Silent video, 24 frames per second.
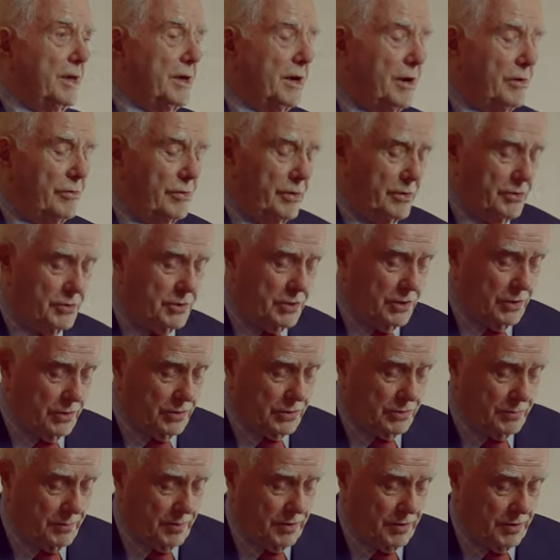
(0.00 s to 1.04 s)
are in
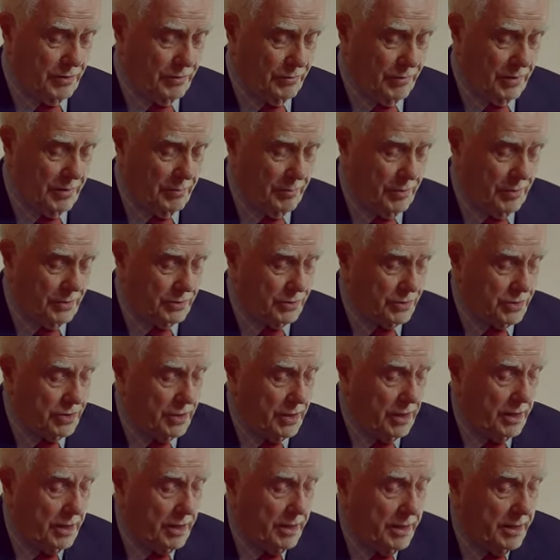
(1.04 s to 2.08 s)
touch with only once a
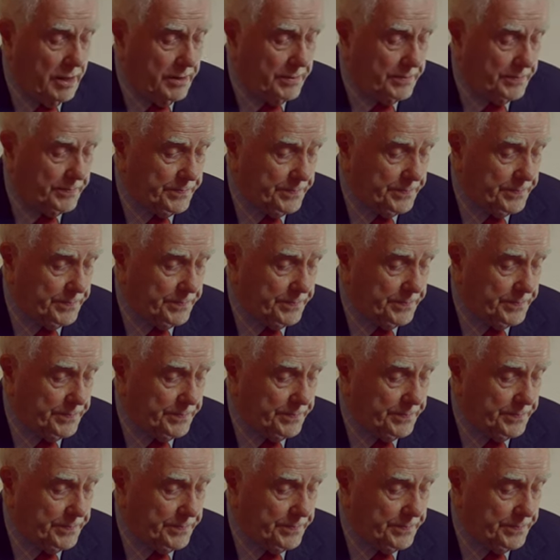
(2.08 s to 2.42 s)
year.